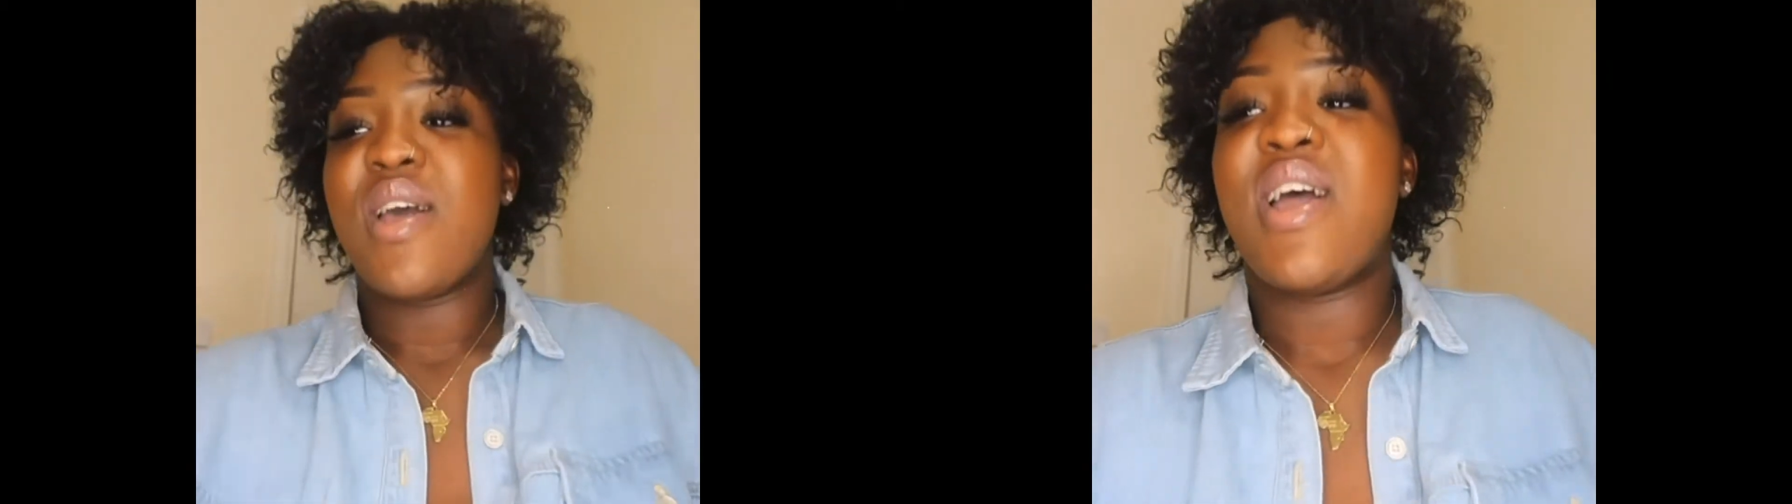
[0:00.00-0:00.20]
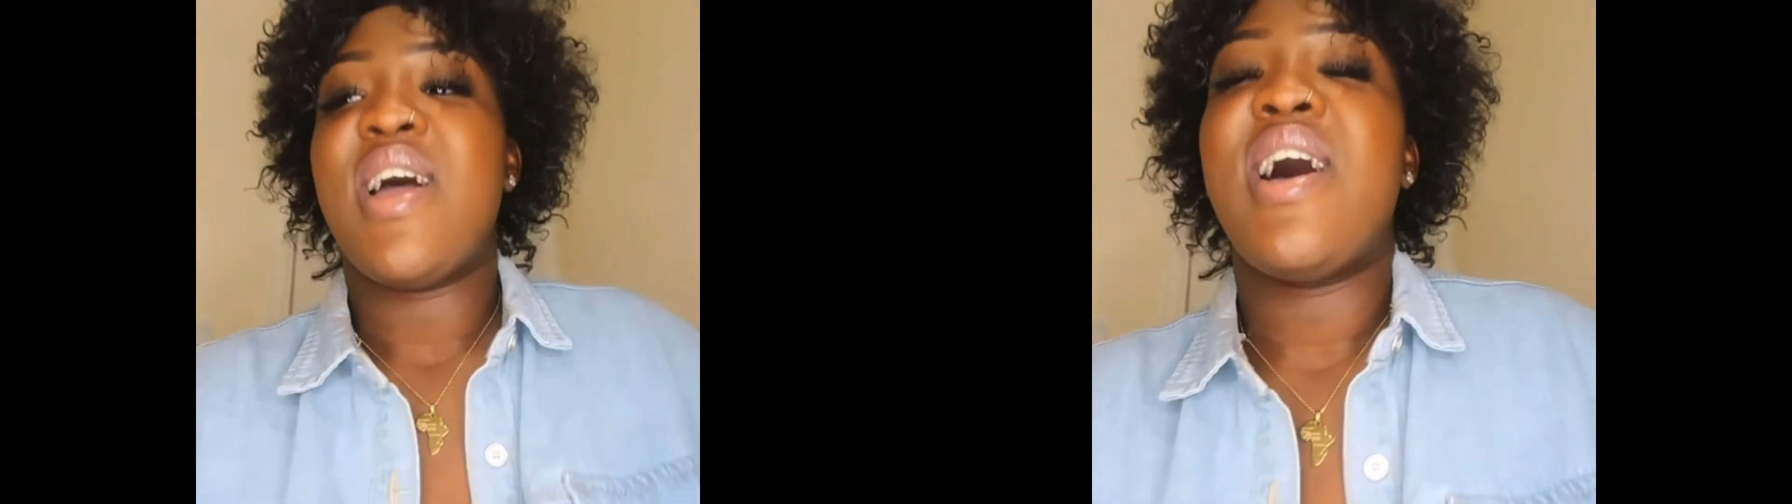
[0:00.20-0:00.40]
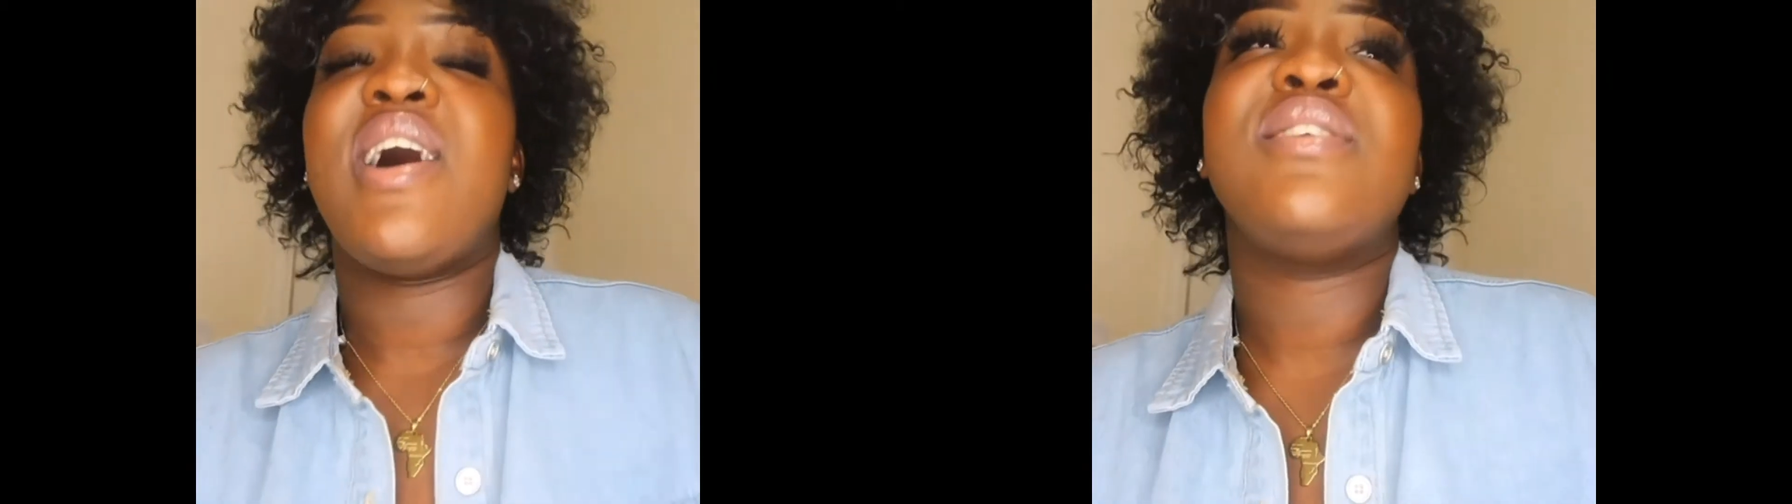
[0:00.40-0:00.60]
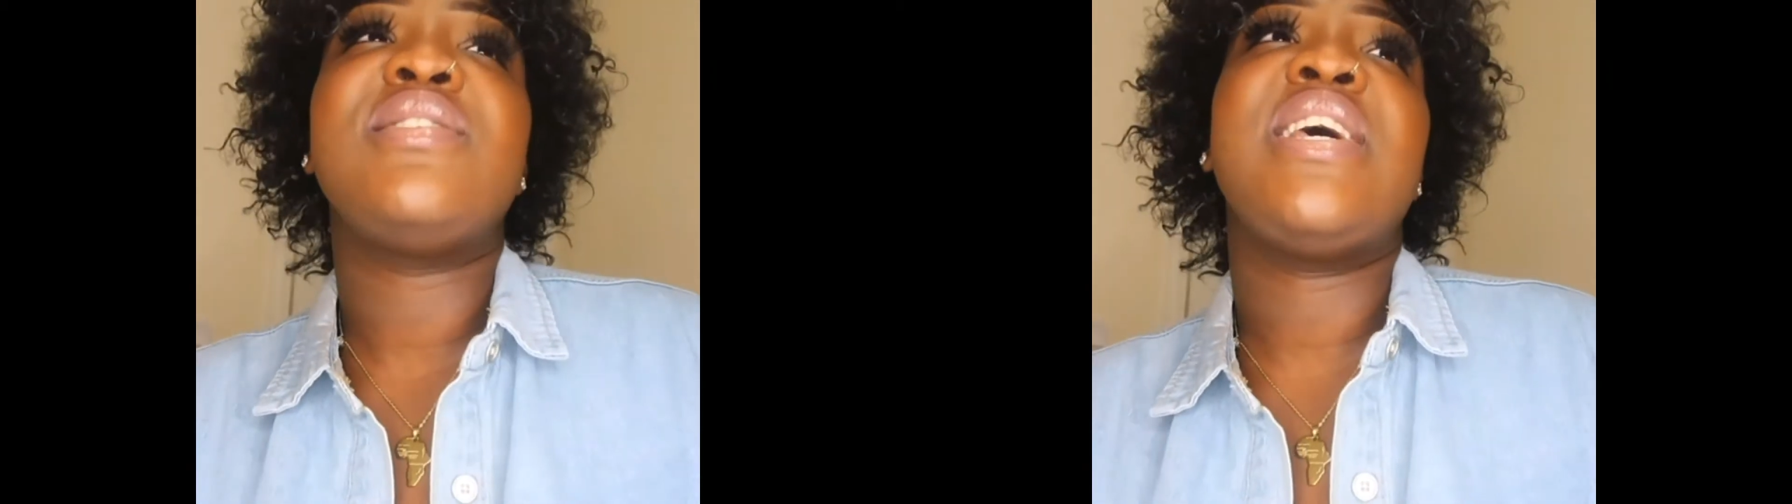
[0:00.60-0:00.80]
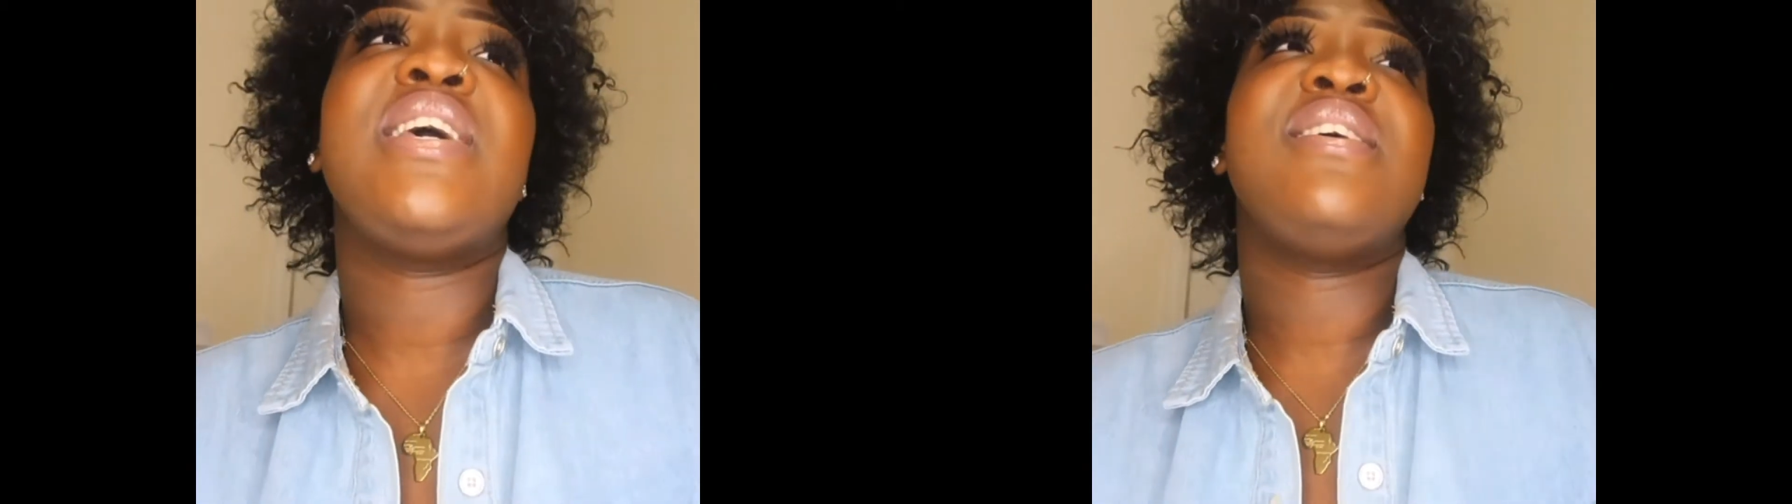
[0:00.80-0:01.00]
I was
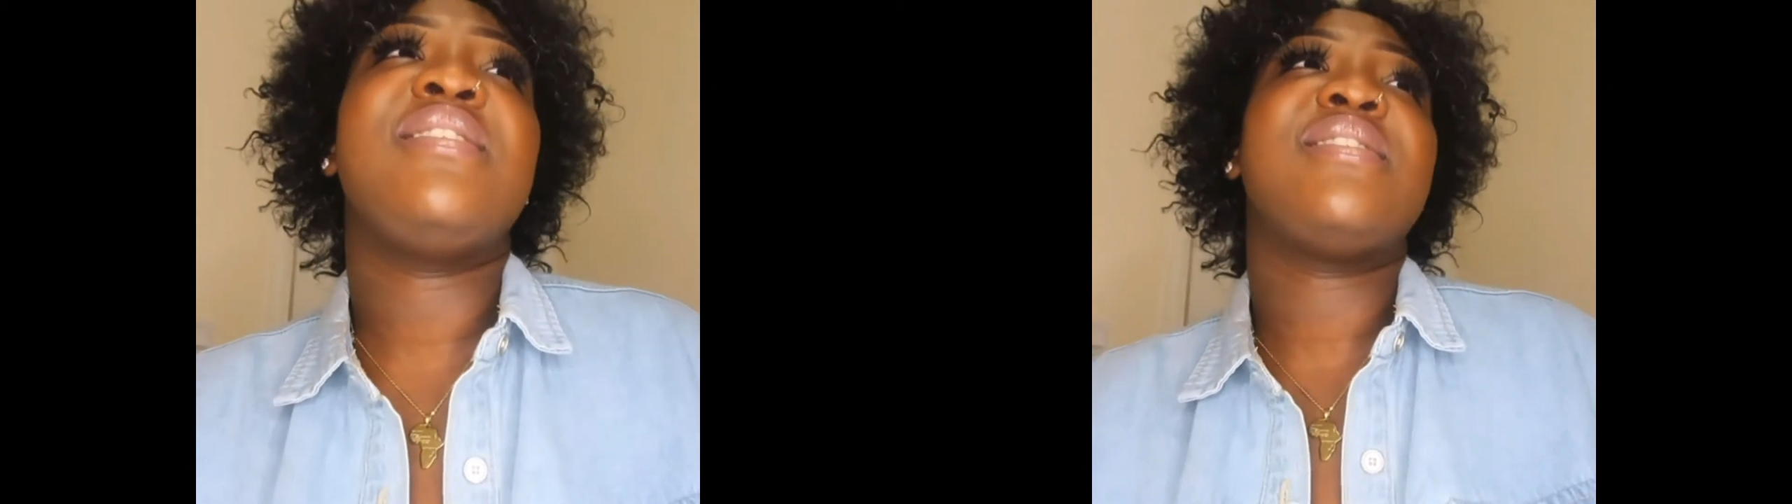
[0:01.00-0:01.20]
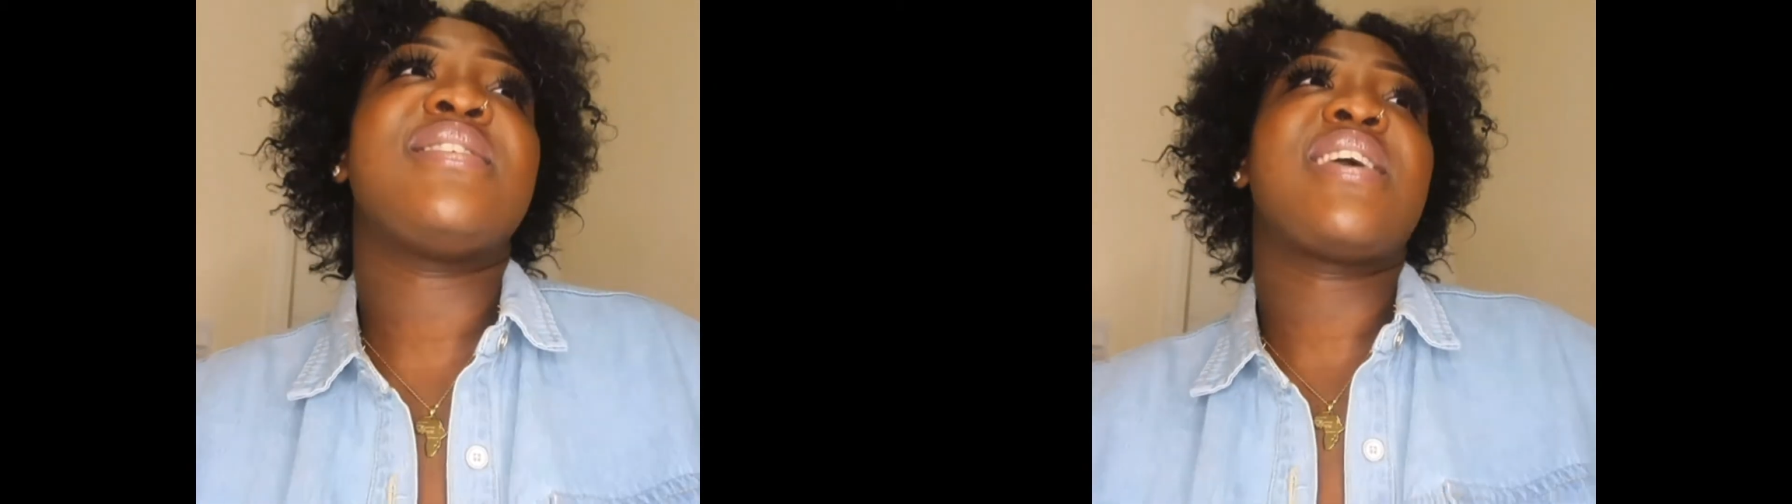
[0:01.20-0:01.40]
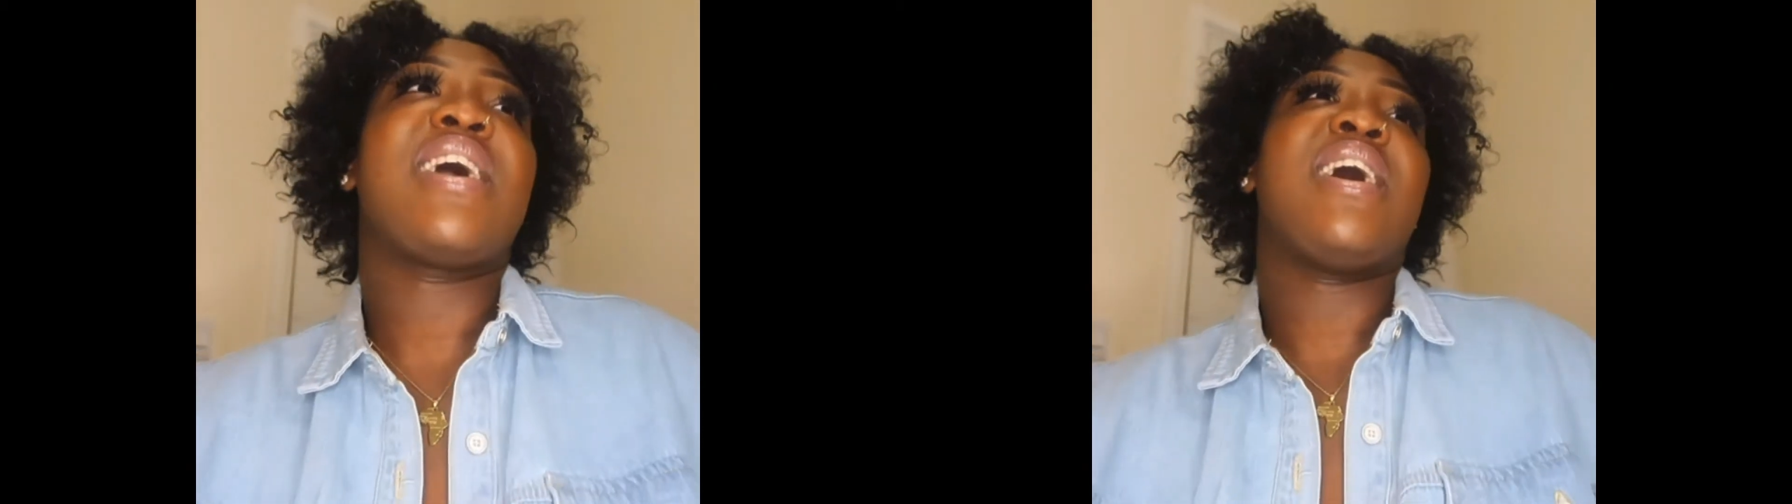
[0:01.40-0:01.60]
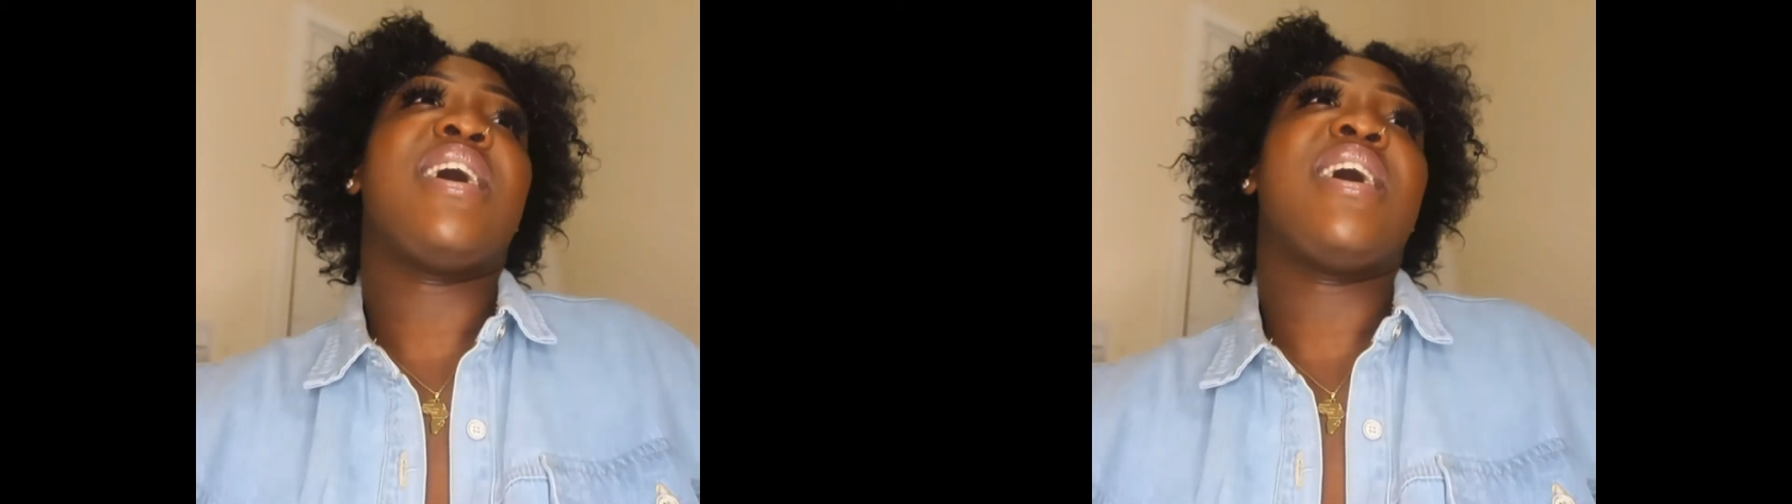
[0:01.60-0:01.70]
dating this guy.